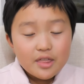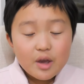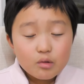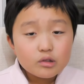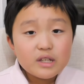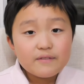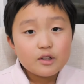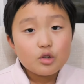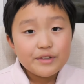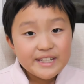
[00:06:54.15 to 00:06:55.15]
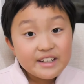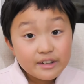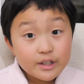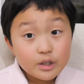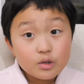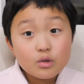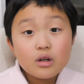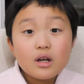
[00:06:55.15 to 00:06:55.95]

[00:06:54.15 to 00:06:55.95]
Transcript: they won't even go near you.